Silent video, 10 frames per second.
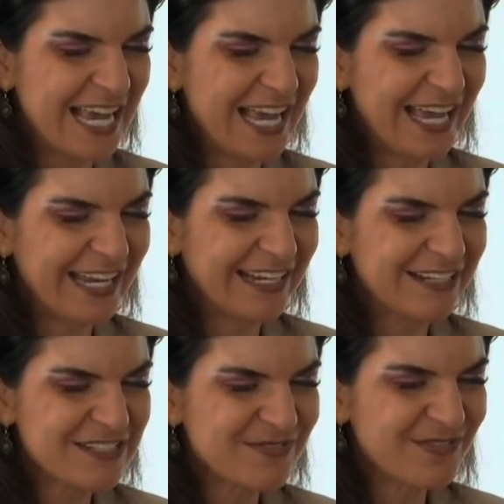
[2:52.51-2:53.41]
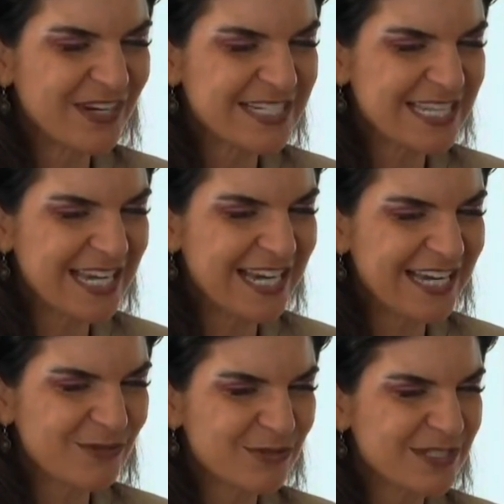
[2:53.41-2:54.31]
And my
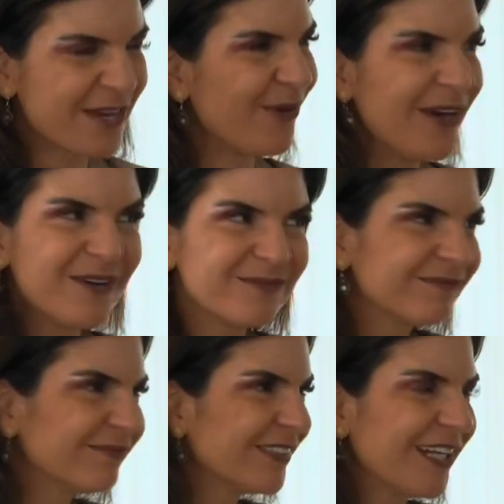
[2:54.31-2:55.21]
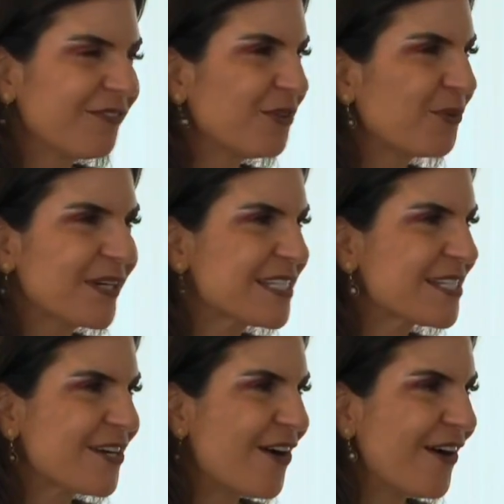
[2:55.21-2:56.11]
dad was like, well, if you want to
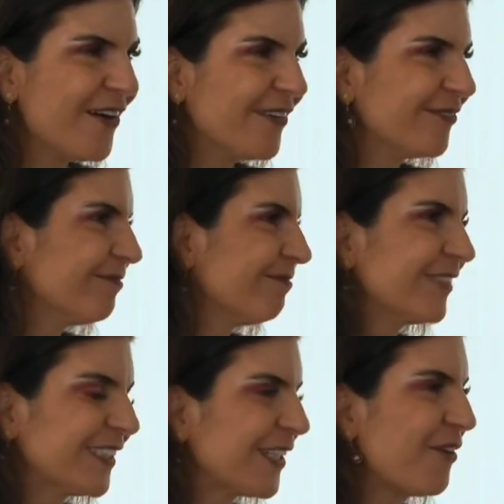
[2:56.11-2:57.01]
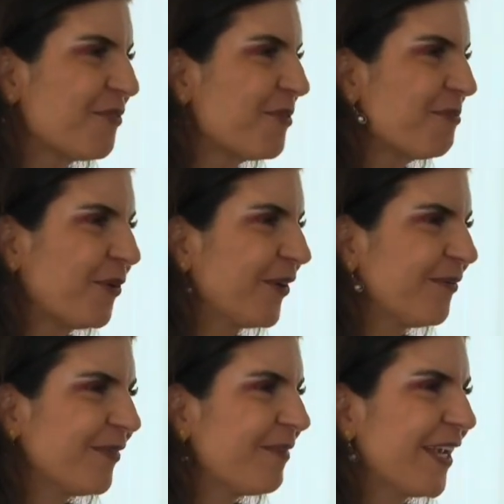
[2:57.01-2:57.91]
start from the
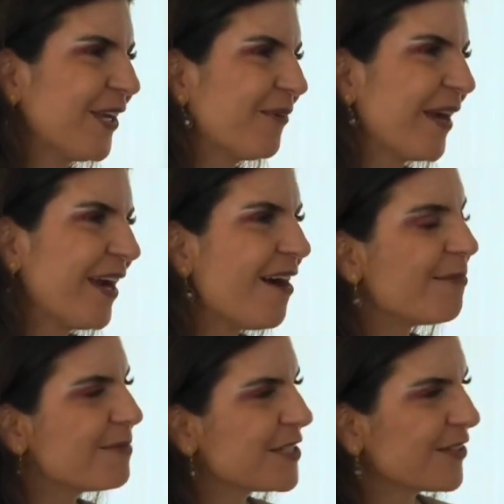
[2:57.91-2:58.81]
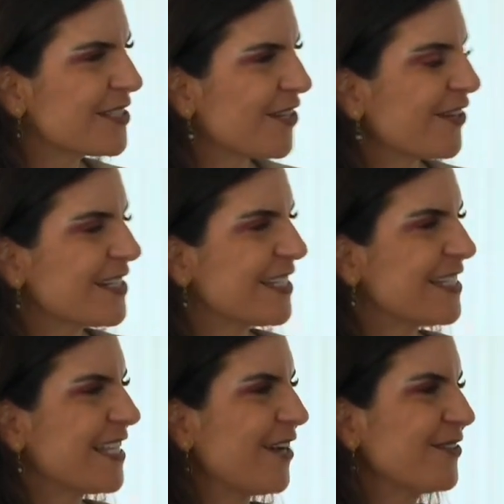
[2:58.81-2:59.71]
bottom and make your way up. So I started as a
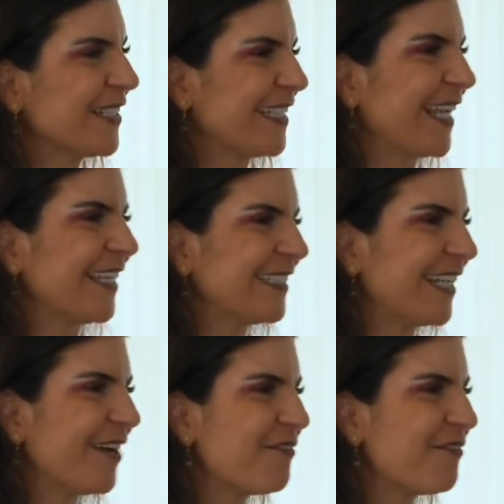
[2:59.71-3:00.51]
sales executive.